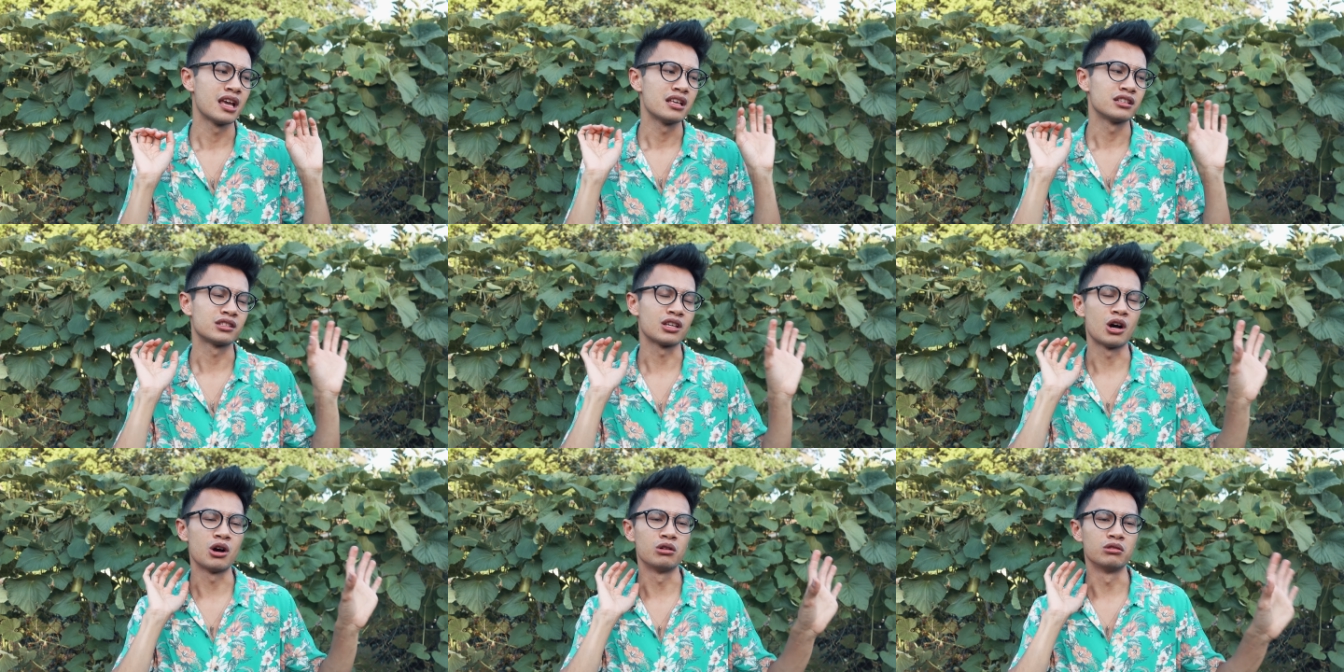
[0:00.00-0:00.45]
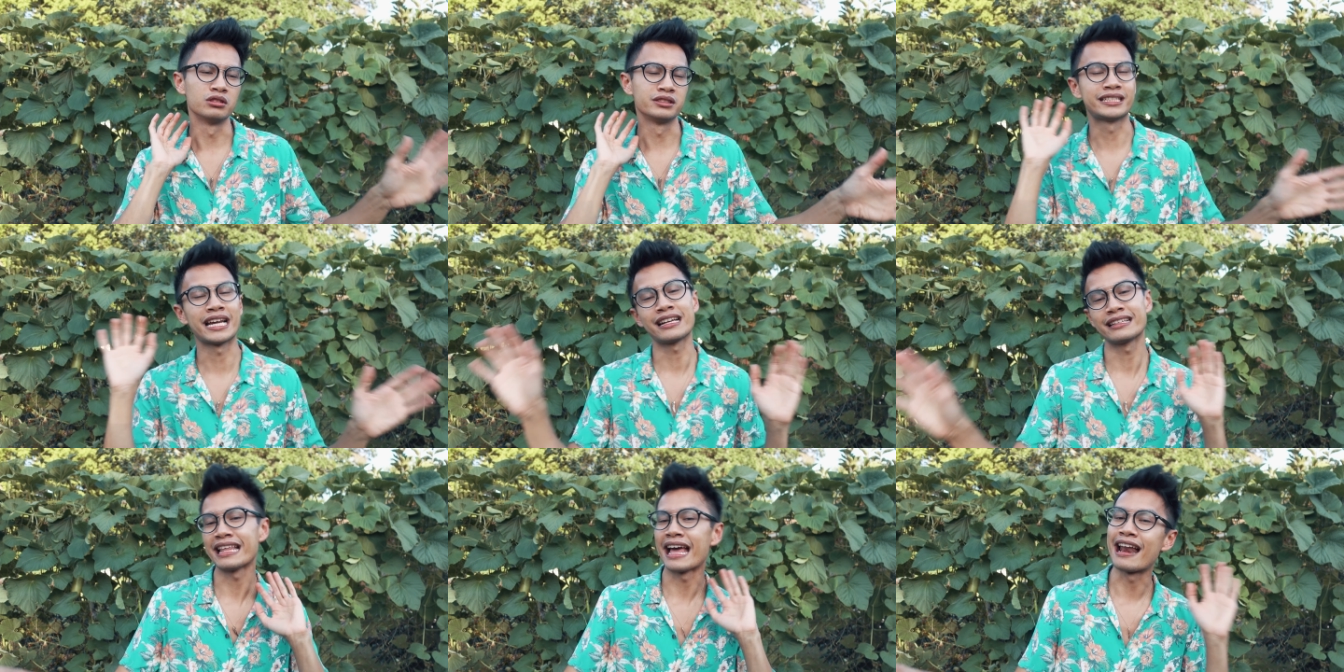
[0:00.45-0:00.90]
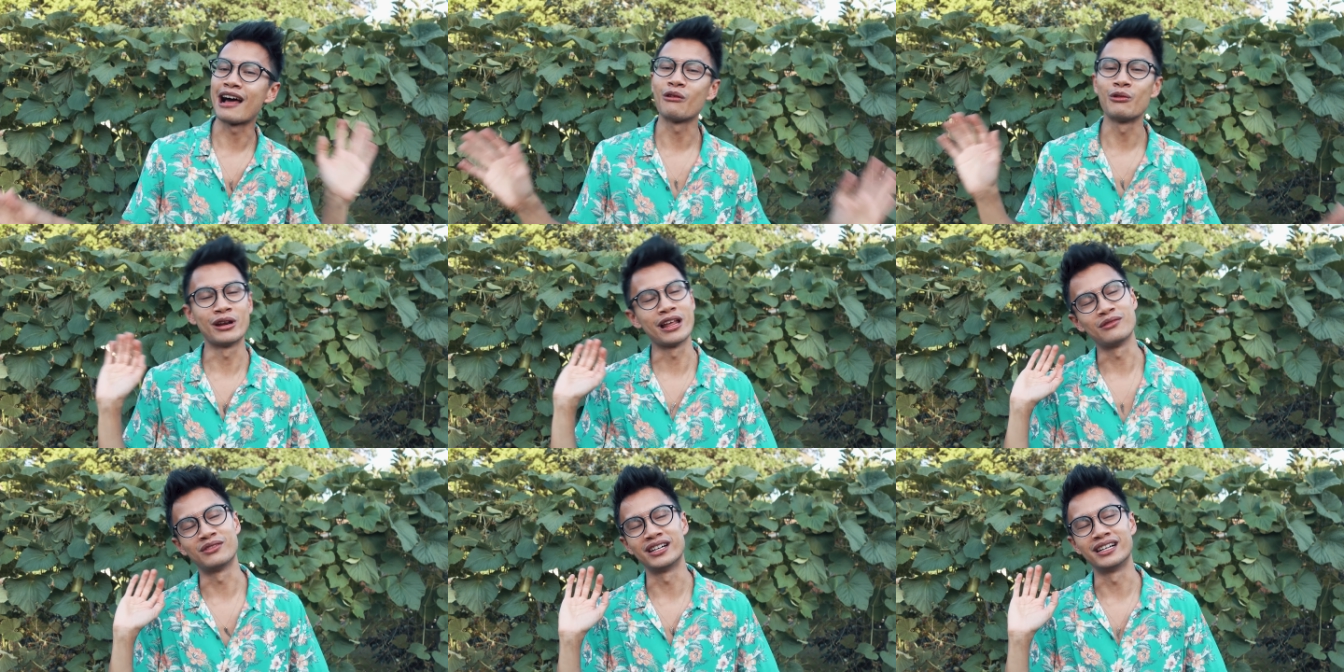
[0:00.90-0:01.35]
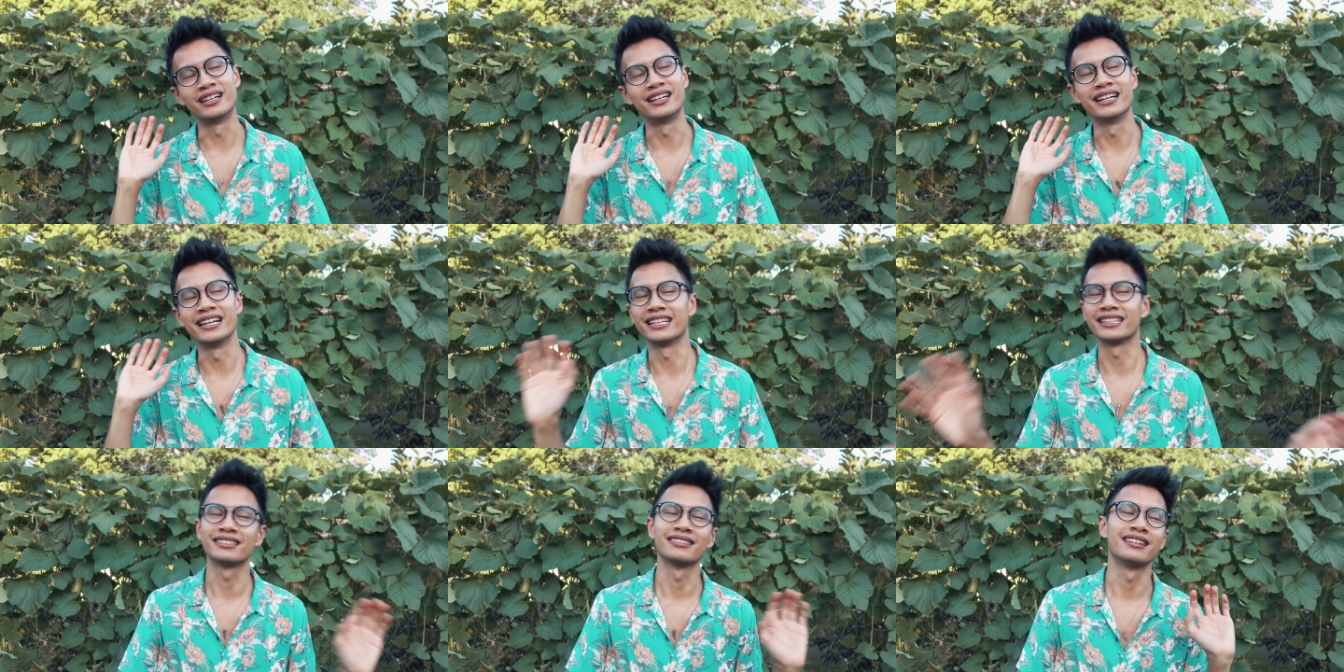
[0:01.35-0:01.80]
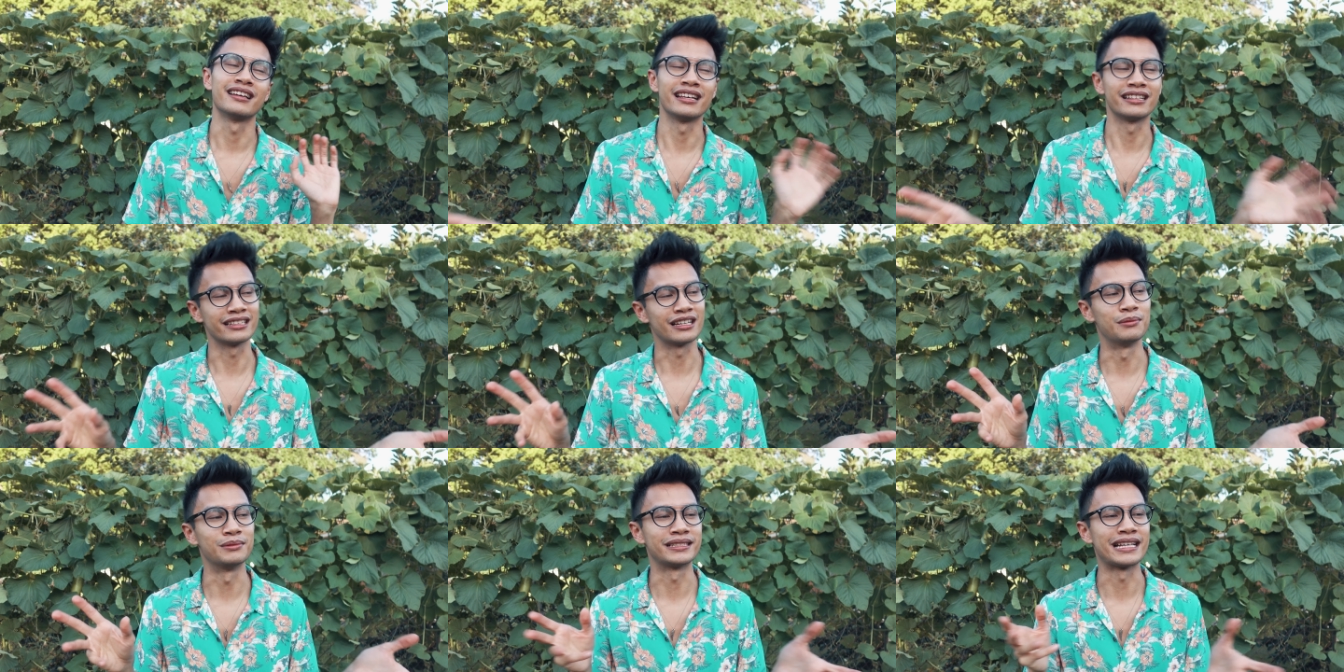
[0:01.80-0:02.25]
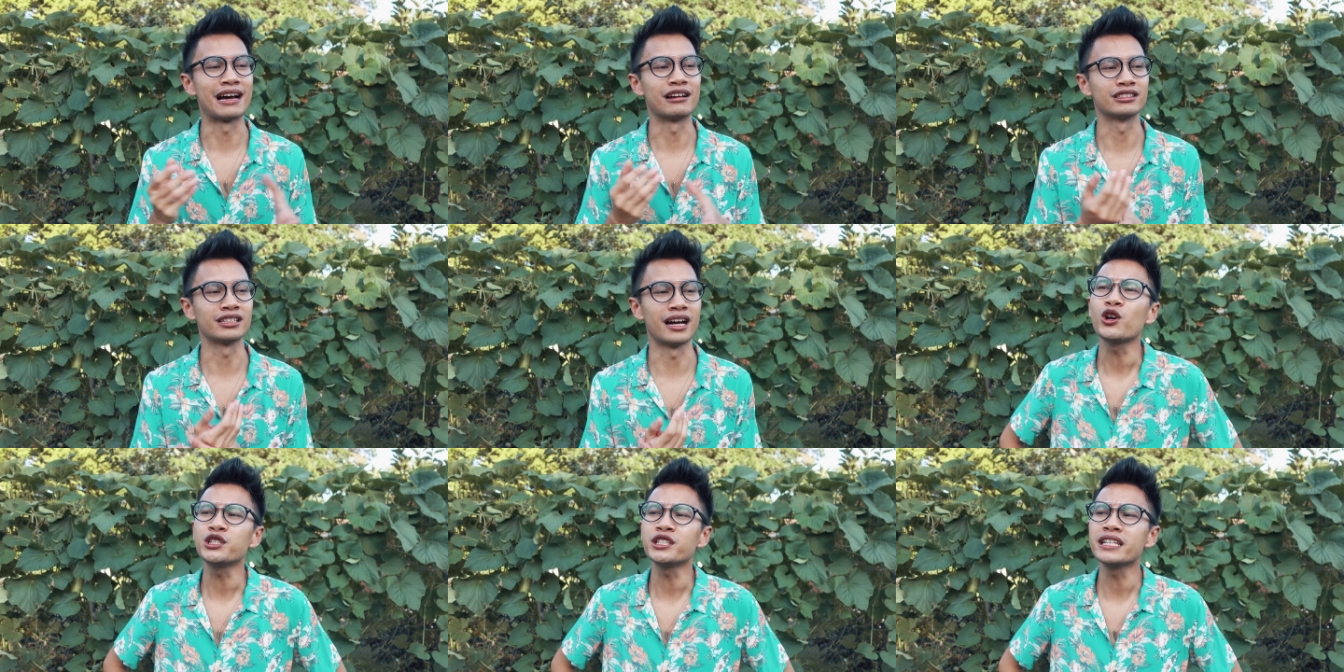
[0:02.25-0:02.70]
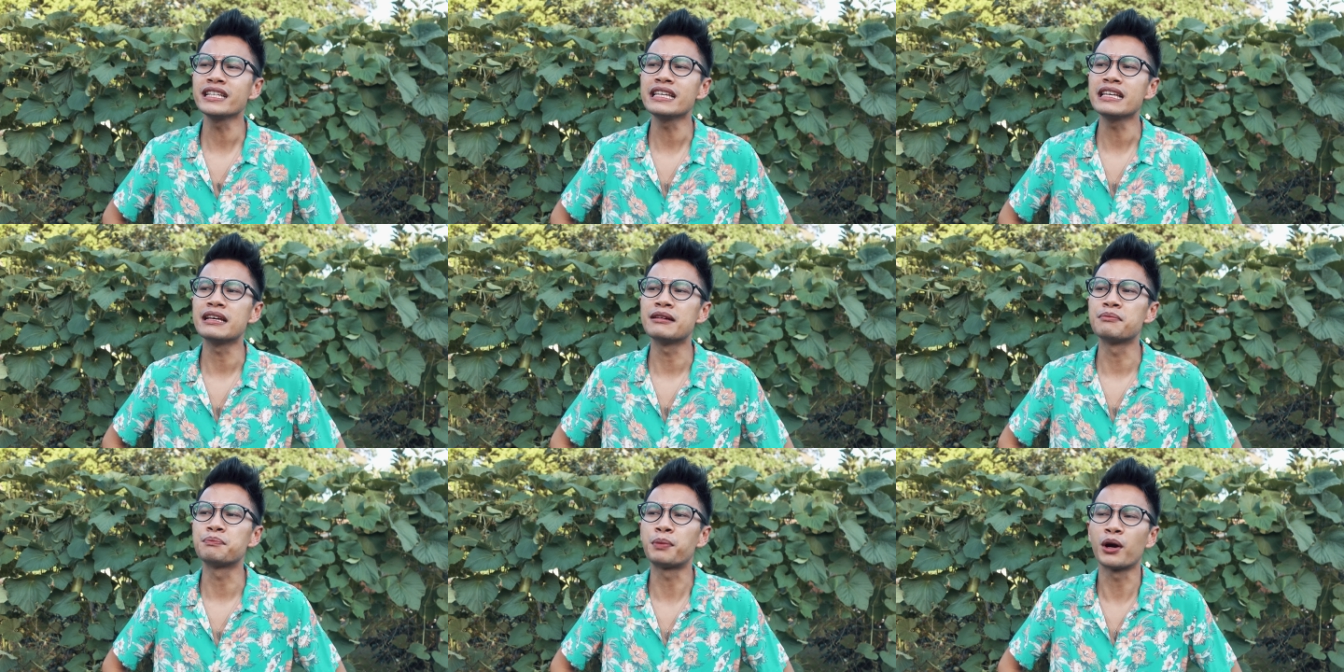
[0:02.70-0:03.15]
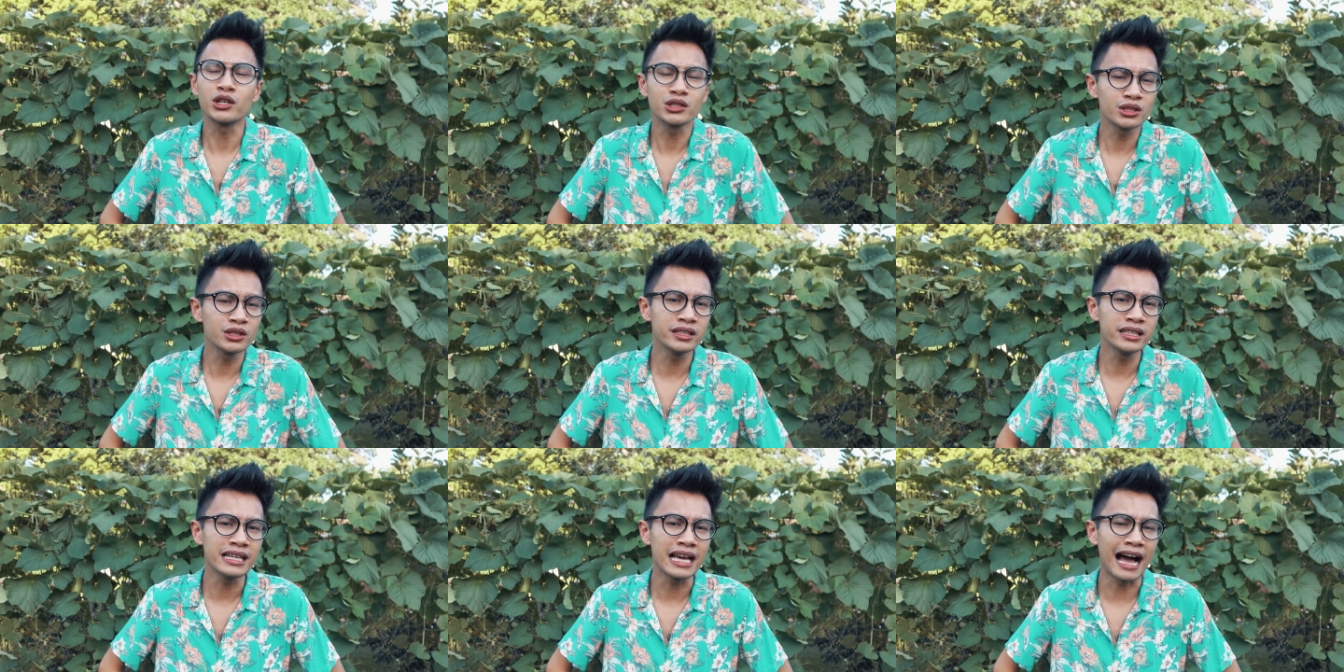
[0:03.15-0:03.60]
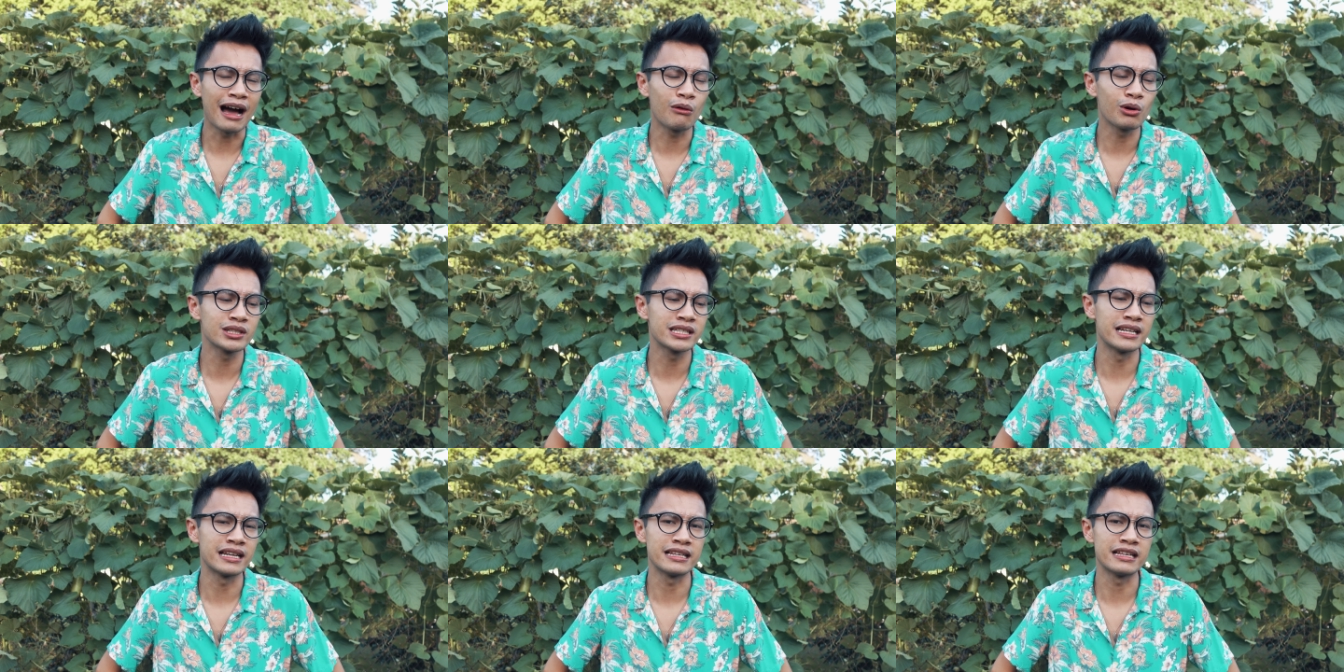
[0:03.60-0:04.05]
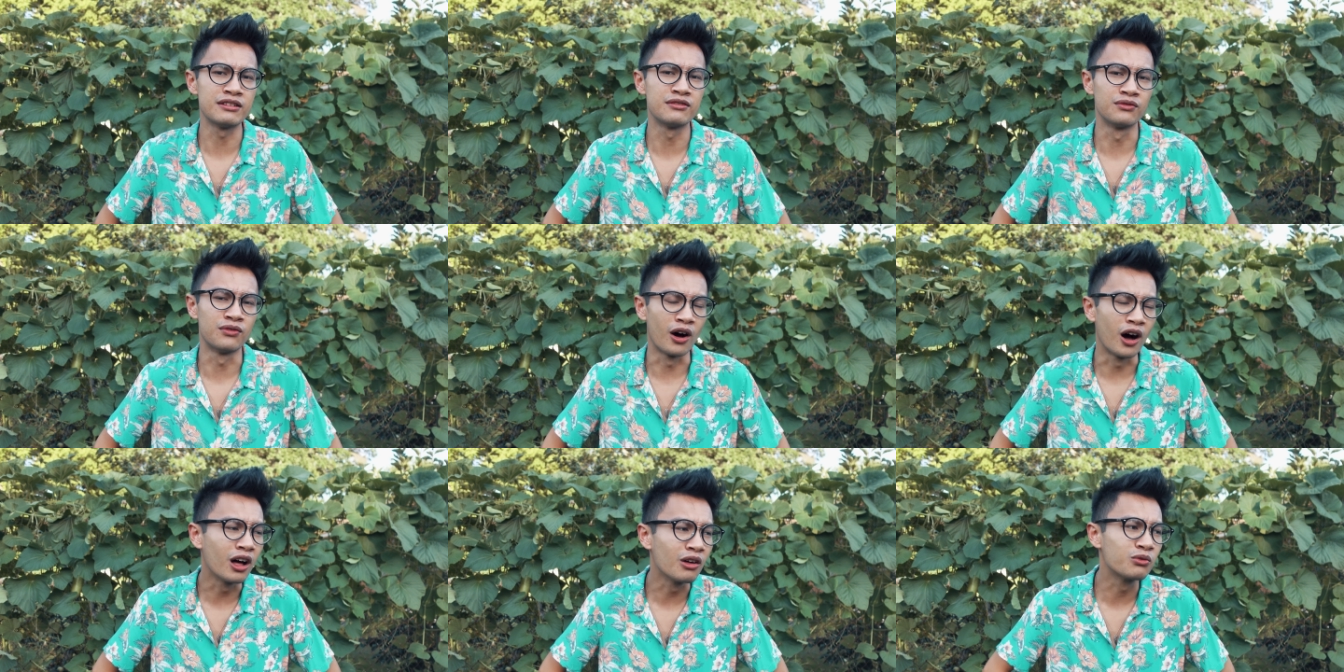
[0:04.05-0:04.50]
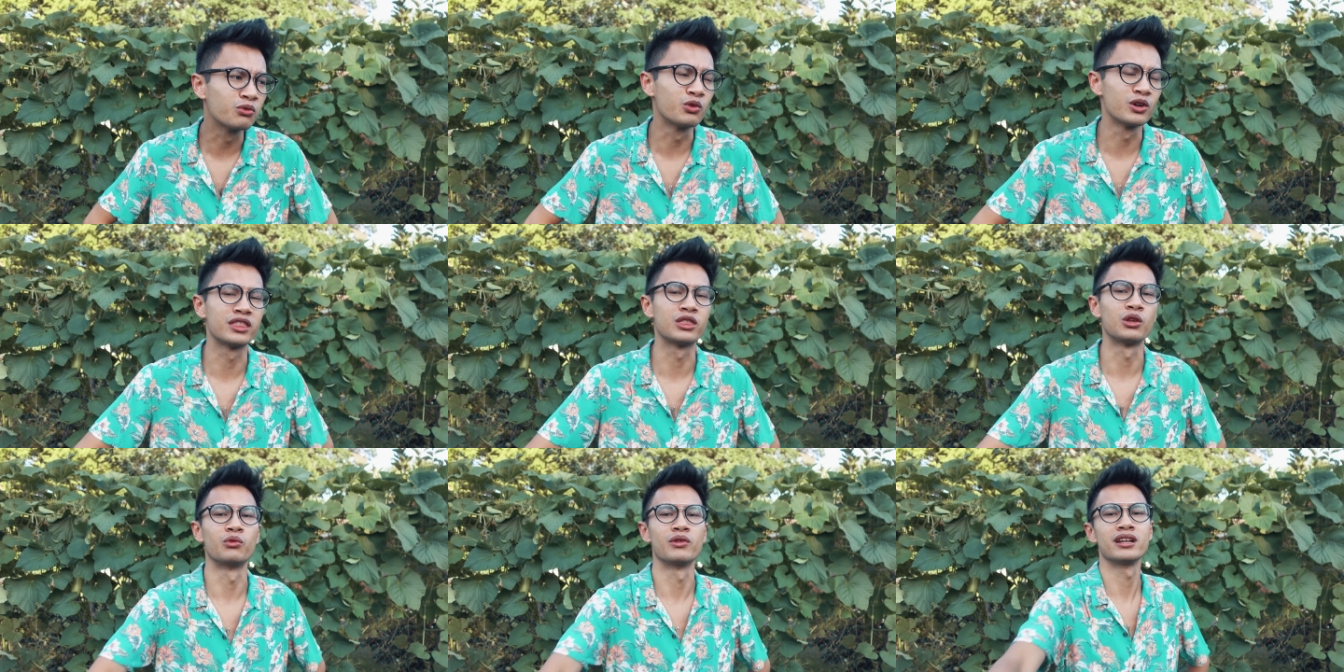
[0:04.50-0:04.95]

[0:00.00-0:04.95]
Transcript: So check that out whenever it comes out. Personally, I wasn't involved with the